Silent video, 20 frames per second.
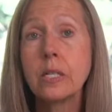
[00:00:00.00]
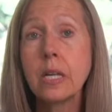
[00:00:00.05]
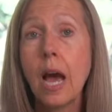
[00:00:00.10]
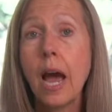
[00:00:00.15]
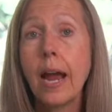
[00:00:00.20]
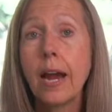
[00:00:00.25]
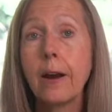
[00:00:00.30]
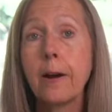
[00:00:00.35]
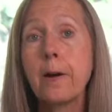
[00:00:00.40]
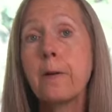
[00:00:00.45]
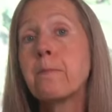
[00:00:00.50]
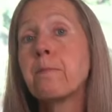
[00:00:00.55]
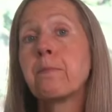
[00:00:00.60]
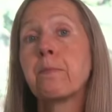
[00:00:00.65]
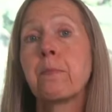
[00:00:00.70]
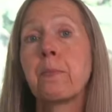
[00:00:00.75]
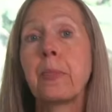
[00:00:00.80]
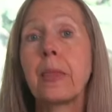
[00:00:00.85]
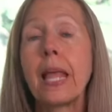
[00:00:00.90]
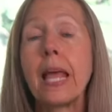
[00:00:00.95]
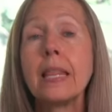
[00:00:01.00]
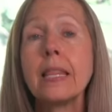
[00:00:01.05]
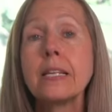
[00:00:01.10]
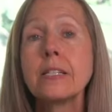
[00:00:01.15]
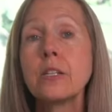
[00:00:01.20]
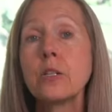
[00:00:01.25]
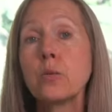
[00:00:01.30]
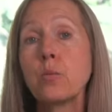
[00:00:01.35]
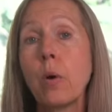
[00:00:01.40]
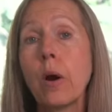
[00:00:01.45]
is higher. And
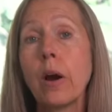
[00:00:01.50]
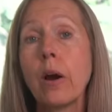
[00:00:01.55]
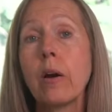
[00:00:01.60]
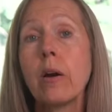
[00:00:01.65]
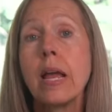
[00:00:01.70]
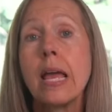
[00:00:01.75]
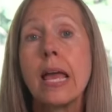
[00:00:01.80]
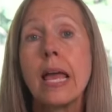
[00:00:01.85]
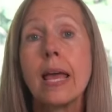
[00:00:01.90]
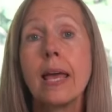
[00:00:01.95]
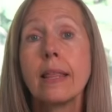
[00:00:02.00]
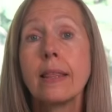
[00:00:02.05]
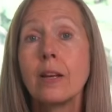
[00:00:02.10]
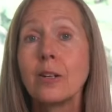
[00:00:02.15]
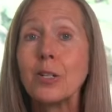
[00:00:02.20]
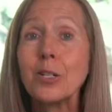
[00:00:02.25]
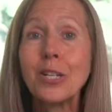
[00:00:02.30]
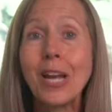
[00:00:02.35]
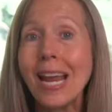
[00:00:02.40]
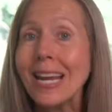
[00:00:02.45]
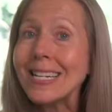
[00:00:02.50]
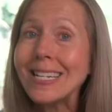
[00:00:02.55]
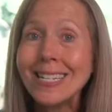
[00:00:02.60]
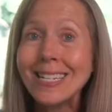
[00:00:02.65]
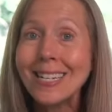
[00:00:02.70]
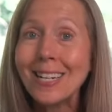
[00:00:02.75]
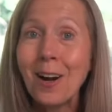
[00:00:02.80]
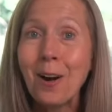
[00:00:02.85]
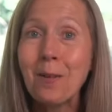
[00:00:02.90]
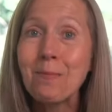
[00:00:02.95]
this is where there's
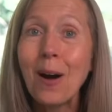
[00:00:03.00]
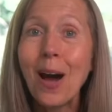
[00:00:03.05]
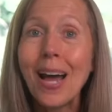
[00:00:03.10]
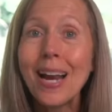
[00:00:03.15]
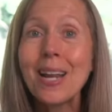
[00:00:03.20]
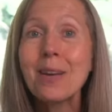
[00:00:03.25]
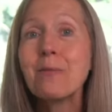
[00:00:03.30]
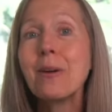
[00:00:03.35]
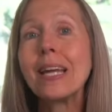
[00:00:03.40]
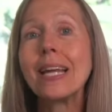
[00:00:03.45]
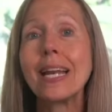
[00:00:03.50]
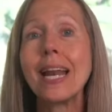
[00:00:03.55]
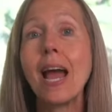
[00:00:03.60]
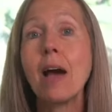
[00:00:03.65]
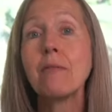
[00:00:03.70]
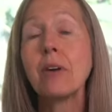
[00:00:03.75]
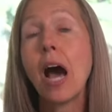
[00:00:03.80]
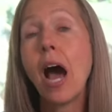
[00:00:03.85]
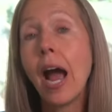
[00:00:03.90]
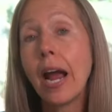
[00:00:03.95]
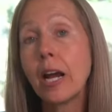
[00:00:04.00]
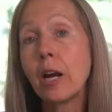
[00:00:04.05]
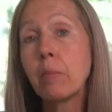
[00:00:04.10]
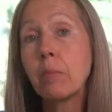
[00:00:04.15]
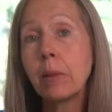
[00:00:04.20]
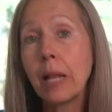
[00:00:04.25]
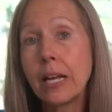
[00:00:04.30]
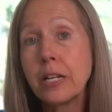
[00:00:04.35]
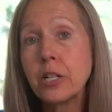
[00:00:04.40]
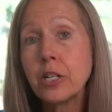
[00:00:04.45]
changes in our body. We can have a higher
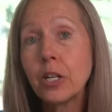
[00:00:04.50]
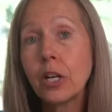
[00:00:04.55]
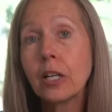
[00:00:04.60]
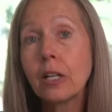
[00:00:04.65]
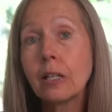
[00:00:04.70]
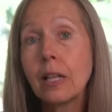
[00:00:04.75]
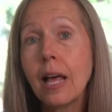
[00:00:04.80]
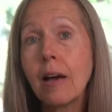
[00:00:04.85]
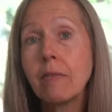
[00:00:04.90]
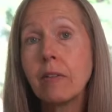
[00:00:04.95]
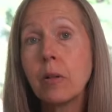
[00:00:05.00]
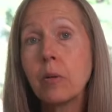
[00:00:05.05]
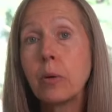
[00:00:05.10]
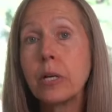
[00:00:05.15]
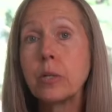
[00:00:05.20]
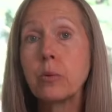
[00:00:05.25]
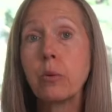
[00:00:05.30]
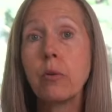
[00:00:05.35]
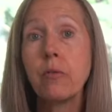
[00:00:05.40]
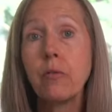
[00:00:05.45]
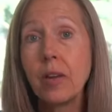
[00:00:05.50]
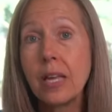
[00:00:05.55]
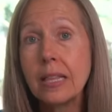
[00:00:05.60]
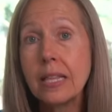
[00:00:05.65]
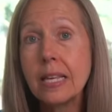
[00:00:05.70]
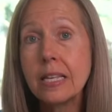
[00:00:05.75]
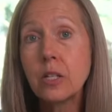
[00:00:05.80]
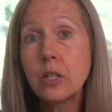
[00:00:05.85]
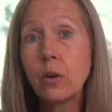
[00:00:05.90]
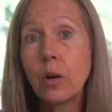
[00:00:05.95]
blood sugar level, which will feed
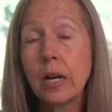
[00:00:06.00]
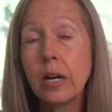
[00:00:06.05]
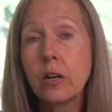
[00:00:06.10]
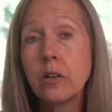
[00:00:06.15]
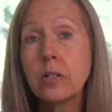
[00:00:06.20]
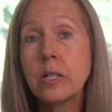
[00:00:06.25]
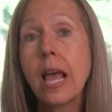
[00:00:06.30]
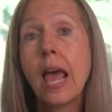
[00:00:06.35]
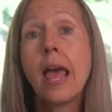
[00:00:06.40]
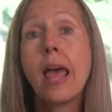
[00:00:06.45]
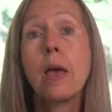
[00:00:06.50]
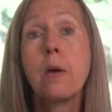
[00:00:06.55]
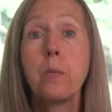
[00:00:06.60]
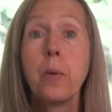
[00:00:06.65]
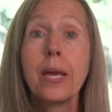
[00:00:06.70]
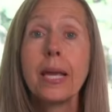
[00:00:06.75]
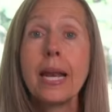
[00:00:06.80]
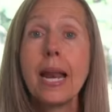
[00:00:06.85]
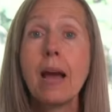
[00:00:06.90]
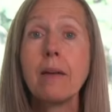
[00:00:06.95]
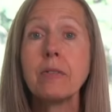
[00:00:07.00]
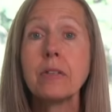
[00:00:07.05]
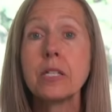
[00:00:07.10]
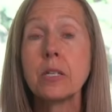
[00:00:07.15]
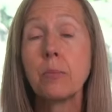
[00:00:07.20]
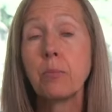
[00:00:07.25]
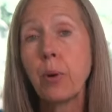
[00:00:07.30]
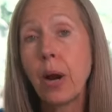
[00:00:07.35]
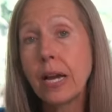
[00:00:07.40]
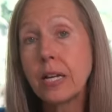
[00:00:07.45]
these critters. We can have a
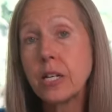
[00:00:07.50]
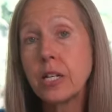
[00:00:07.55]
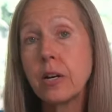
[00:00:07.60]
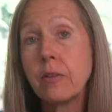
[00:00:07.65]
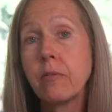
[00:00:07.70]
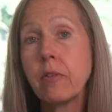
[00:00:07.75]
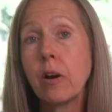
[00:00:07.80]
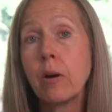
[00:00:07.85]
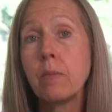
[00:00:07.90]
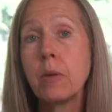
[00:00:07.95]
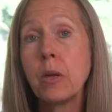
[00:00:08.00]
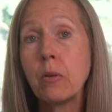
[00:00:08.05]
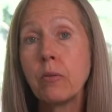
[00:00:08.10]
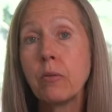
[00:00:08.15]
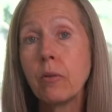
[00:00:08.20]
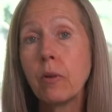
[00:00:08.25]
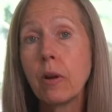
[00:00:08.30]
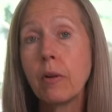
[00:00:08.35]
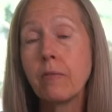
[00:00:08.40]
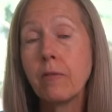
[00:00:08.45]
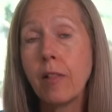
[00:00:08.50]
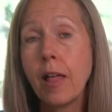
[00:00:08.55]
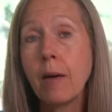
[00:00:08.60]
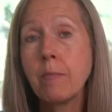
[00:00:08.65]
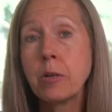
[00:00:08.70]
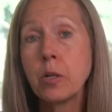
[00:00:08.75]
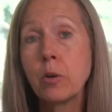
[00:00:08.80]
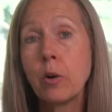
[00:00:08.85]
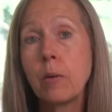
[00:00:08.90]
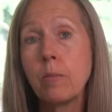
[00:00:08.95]
suppression of our
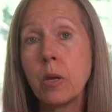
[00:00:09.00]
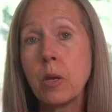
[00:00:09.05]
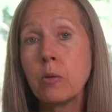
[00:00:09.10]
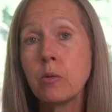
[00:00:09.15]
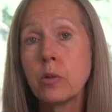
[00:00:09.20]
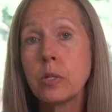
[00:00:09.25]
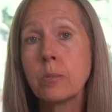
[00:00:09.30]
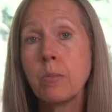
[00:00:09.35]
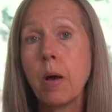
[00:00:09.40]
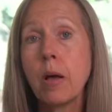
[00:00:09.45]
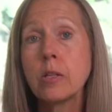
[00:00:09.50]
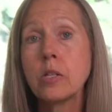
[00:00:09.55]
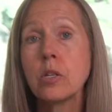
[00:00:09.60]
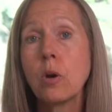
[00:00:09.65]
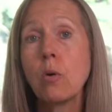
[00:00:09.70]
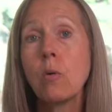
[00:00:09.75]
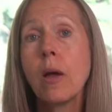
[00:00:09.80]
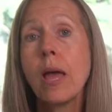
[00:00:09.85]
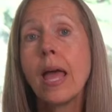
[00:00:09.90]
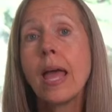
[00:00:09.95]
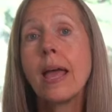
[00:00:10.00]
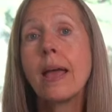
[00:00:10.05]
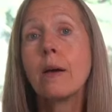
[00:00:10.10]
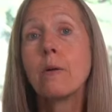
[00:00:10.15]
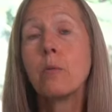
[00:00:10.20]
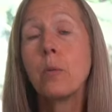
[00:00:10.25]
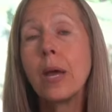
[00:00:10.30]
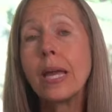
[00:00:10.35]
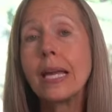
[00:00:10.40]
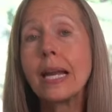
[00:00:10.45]
inflammatory immune response. So
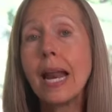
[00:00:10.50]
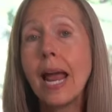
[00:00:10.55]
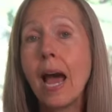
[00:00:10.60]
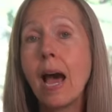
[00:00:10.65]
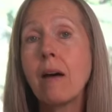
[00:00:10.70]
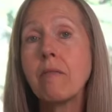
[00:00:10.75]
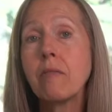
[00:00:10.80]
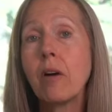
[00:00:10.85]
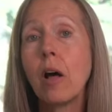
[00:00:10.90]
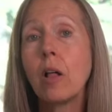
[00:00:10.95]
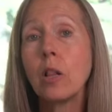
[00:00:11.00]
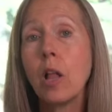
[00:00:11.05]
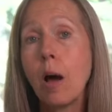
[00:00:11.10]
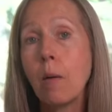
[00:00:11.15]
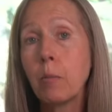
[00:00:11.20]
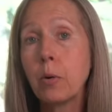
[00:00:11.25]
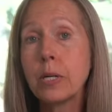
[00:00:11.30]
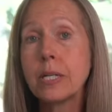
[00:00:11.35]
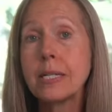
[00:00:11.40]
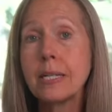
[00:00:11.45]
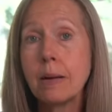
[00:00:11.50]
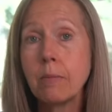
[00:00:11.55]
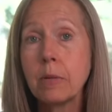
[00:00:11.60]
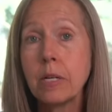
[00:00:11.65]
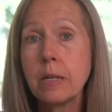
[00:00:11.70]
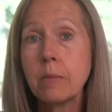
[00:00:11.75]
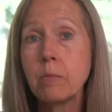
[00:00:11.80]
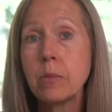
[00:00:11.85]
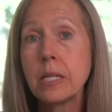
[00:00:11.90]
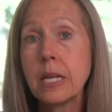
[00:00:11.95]
we can have a lot more
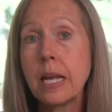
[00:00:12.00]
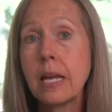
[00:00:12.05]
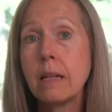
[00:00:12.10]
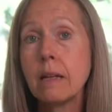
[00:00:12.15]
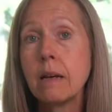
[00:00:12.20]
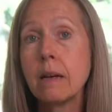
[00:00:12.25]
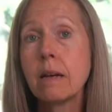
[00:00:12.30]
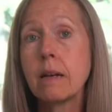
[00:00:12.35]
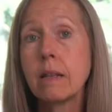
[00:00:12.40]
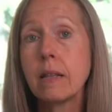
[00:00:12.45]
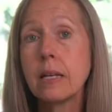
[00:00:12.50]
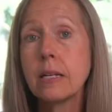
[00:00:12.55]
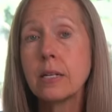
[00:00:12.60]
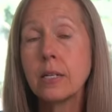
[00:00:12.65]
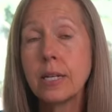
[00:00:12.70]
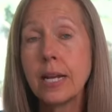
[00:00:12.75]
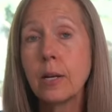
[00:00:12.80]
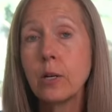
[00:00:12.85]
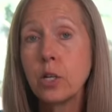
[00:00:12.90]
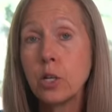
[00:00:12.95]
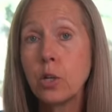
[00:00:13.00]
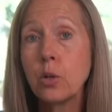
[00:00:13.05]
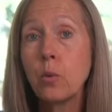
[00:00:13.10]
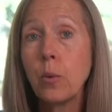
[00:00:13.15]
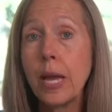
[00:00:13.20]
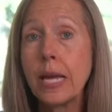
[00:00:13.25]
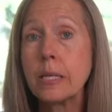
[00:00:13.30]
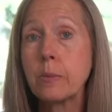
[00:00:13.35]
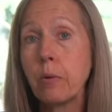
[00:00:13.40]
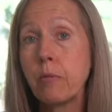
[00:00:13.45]
symptoms in the 2
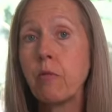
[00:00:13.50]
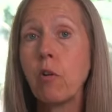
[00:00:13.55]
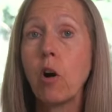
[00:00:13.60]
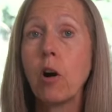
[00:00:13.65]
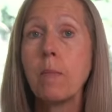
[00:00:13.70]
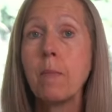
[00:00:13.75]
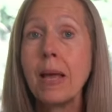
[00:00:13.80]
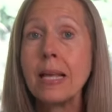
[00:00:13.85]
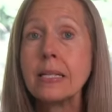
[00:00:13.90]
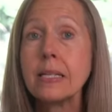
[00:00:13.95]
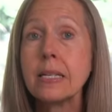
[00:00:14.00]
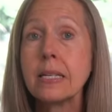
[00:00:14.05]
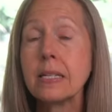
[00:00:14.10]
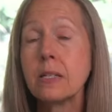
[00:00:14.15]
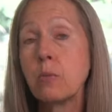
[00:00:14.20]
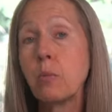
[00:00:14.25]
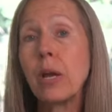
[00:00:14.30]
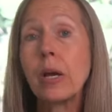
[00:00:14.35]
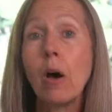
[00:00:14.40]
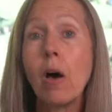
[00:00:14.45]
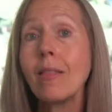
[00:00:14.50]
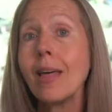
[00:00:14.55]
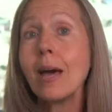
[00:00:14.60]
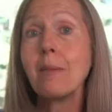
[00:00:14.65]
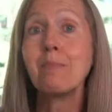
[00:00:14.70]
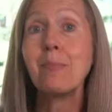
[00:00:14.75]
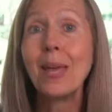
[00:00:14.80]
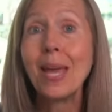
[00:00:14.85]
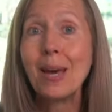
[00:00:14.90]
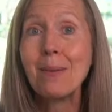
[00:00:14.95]
weeks before our men's season. We call
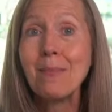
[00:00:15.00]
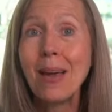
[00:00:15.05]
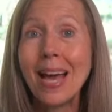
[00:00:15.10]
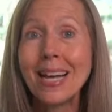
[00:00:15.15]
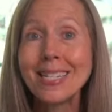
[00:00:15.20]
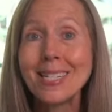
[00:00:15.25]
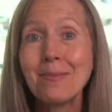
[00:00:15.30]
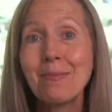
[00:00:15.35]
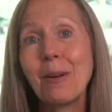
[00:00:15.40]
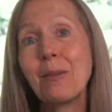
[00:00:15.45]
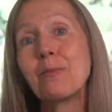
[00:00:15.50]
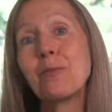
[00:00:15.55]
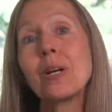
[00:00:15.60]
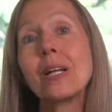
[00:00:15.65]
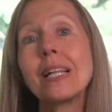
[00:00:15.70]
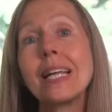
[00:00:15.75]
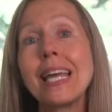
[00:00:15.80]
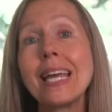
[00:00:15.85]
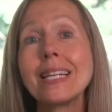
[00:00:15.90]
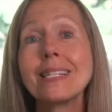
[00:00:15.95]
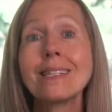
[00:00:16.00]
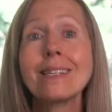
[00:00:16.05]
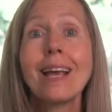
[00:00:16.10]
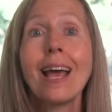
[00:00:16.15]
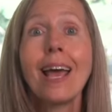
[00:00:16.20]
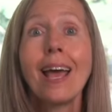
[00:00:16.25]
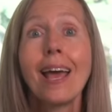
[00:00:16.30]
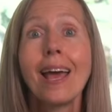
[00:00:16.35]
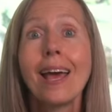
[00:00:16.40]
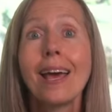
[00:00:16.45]
that PMS, but really it's
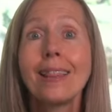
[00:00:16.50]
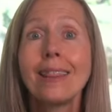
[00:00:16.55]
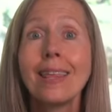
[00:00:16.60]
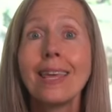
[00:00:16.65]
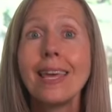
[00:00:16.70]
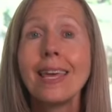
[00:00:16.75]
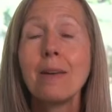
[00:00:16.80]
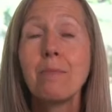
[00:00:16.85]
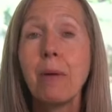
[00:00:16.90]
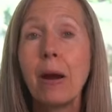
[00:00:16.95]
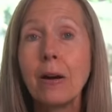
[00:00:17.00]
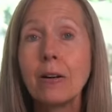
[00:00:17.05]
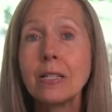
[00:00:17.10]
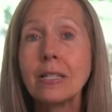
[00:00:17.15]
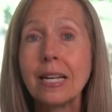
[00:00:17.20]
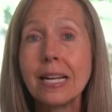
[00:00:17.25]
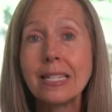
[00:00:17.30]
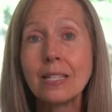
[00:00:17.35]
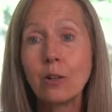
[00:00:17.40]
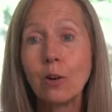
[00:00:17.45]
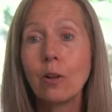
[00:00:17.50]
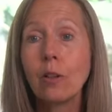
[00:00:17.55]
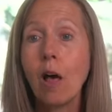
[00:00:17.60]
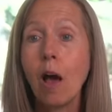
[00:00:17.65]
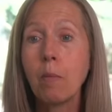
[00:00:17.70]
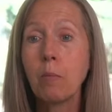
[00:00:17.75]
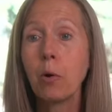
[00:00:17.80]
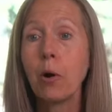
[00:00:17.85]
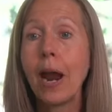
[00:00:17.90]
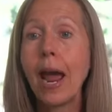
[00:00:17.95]
the parasites are a
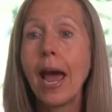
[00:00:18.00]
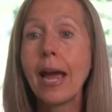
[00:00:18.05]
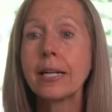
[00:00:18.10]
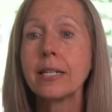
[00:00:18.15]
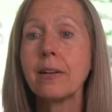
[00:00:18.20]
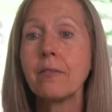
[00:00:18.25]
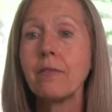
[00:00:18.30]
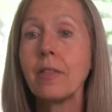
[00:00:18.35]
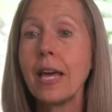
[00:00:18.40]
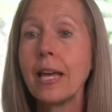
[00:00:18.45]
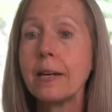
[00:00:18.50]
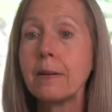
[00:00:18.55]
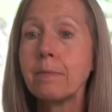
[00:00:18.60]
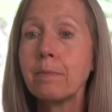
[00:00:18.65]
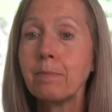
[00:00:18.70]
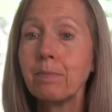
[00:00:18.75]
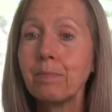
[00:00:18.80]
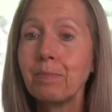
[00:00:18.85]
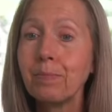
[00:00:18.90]
lot more active then.